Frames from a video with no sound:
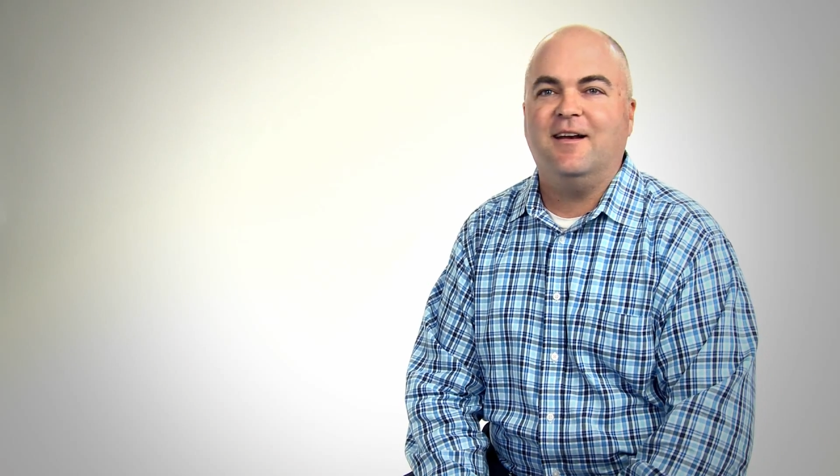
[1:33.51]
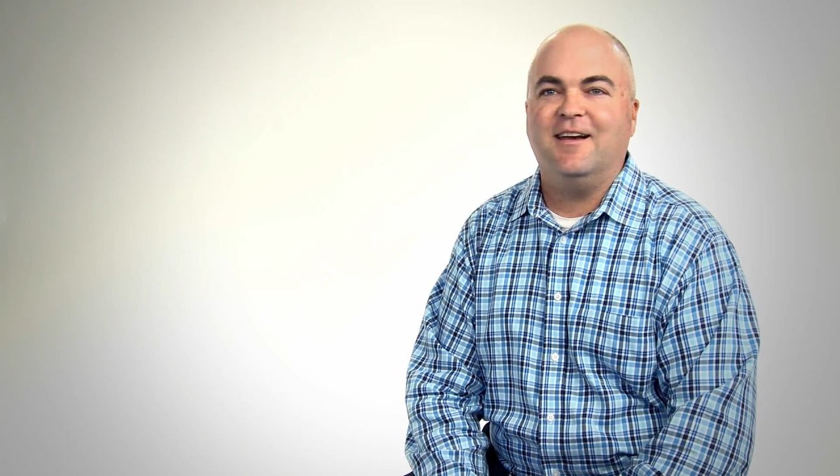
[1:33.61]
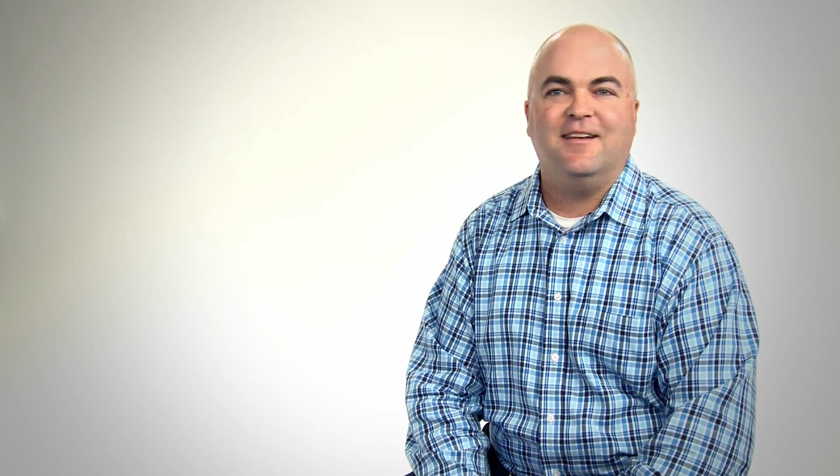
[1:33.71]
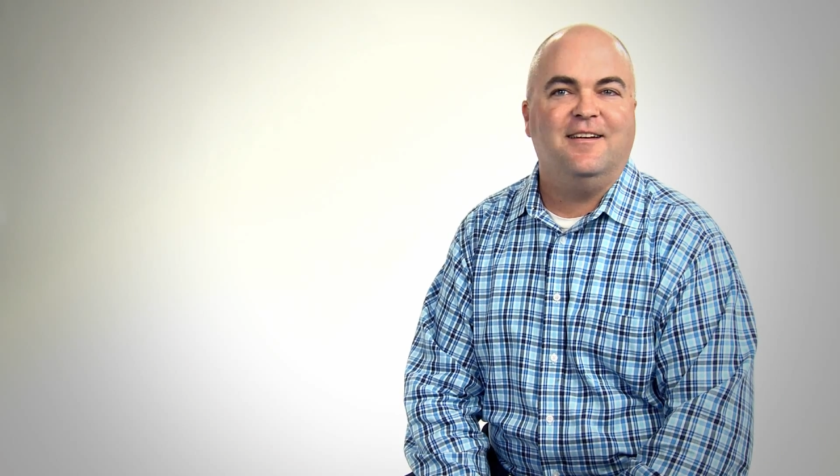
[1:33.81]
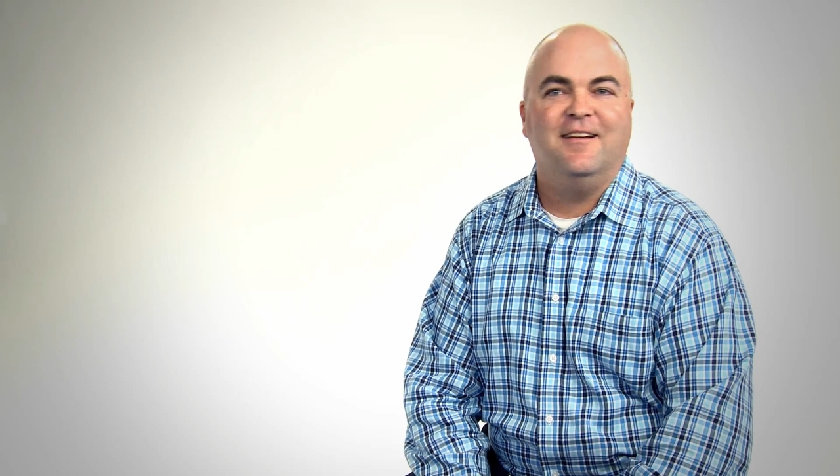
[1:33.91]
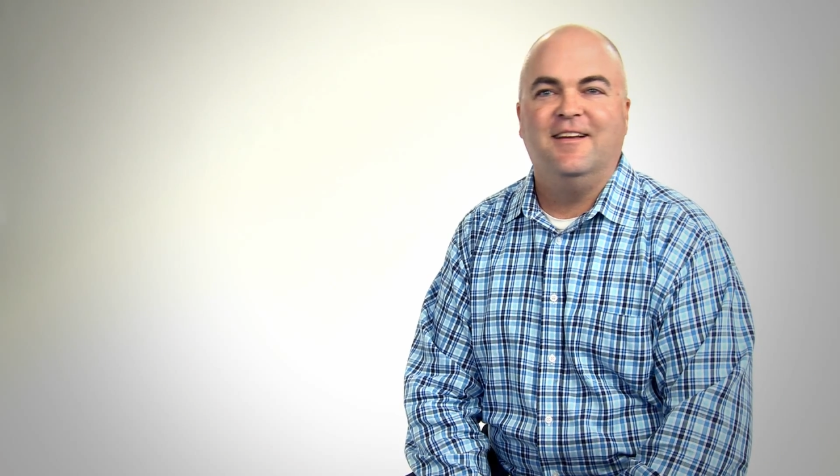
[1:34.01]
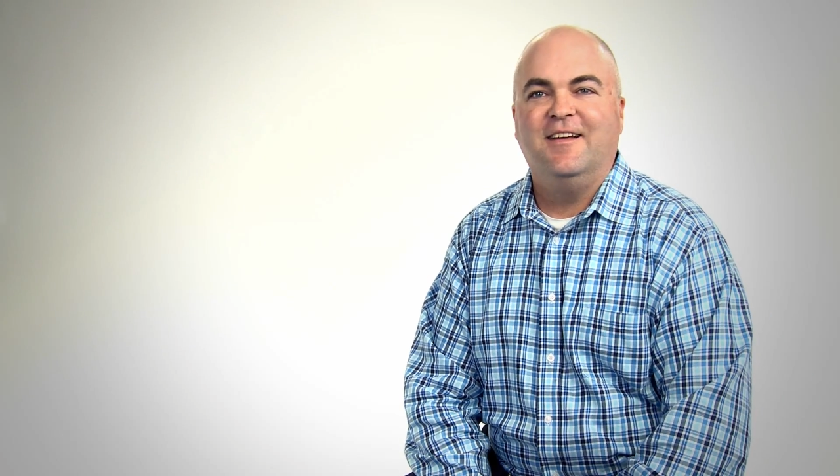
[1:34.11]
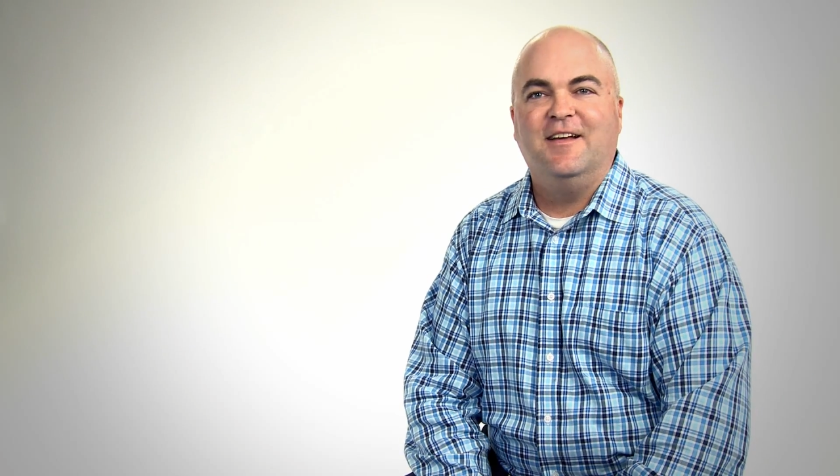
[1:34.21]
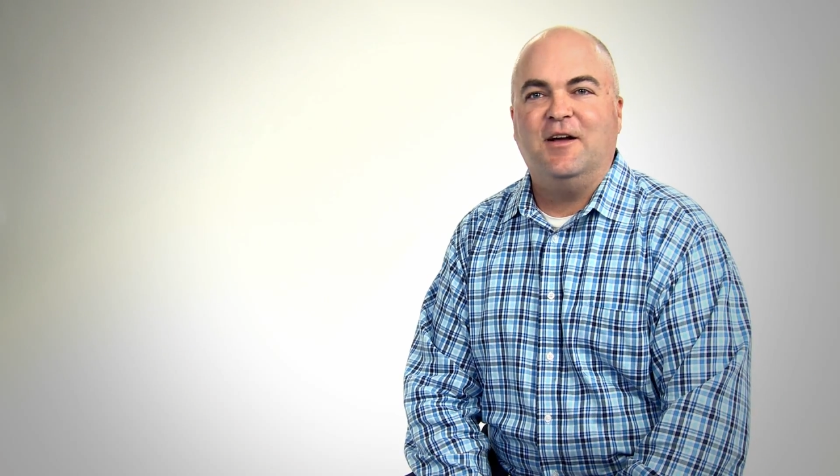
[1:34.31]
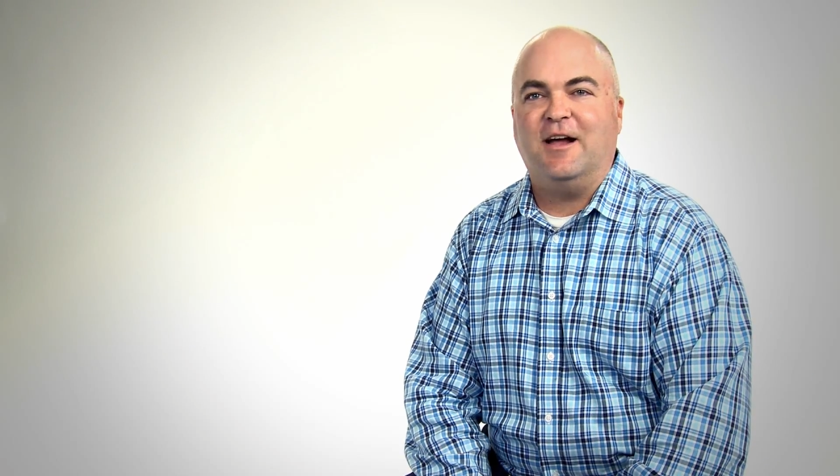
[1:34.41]

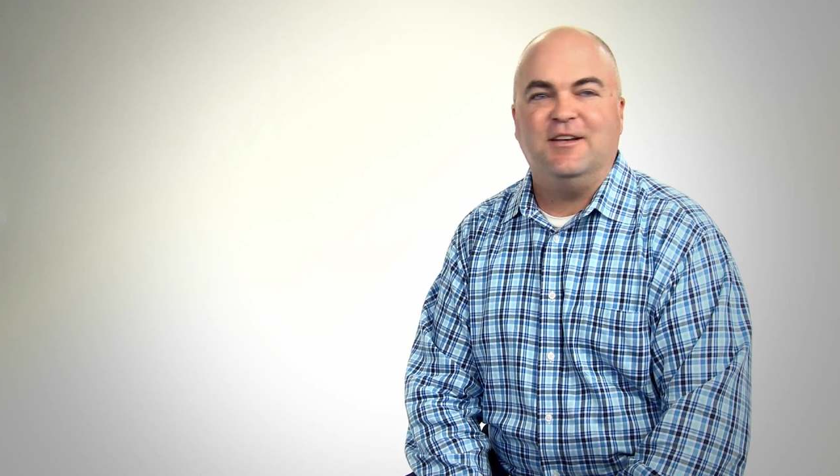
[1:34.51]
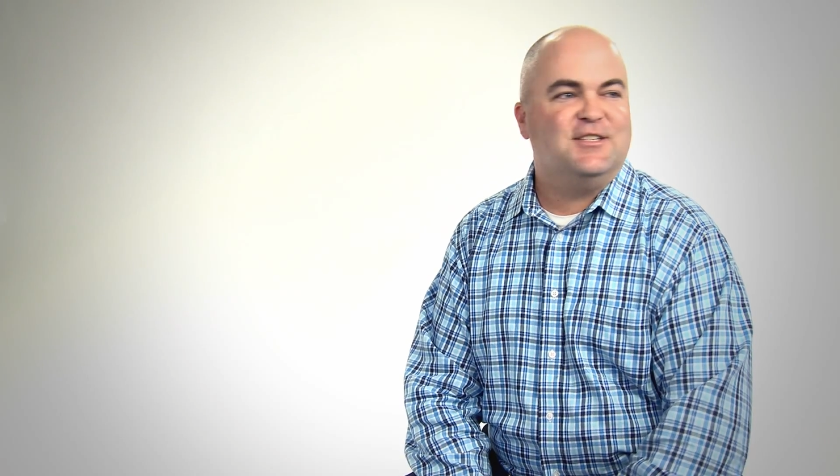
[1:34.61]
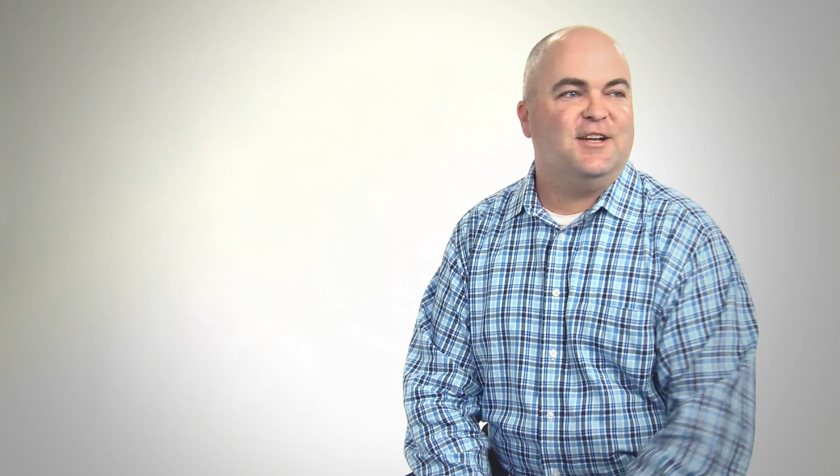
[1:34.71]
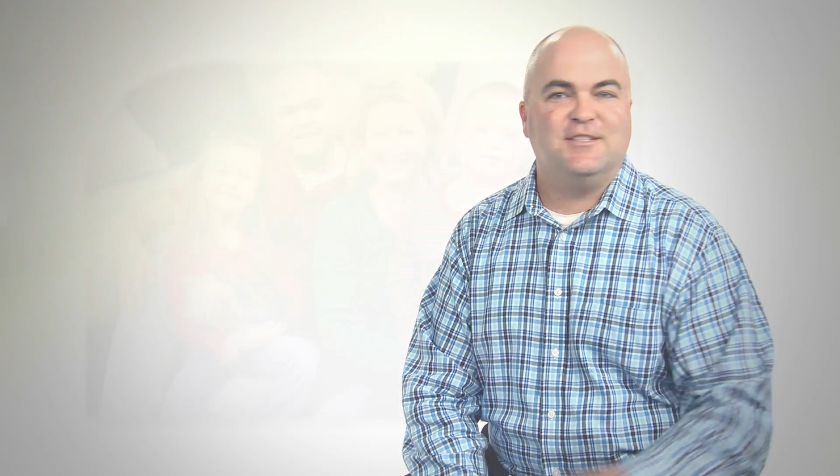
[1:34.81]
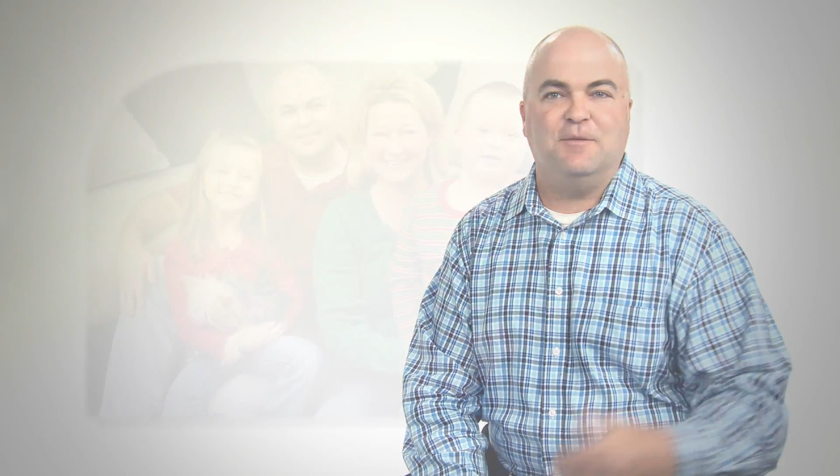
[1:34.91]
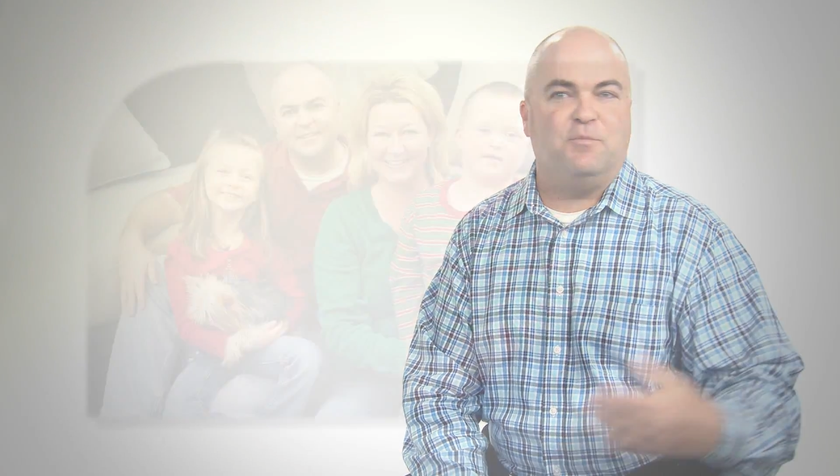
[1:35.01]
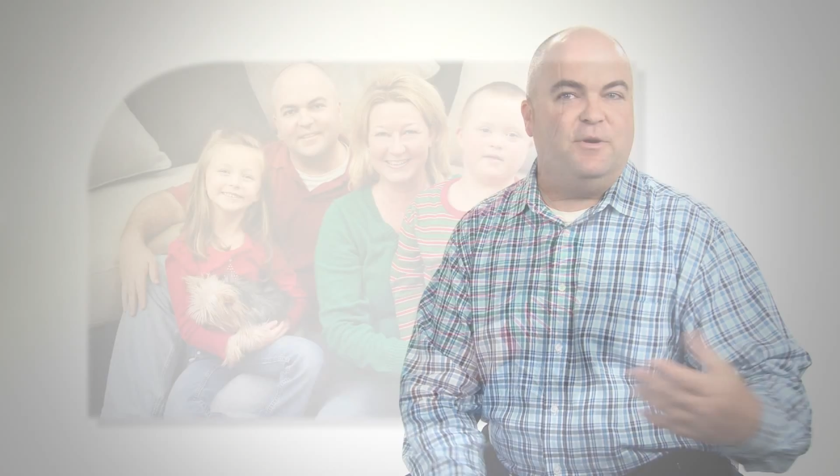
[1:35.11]
I discussed it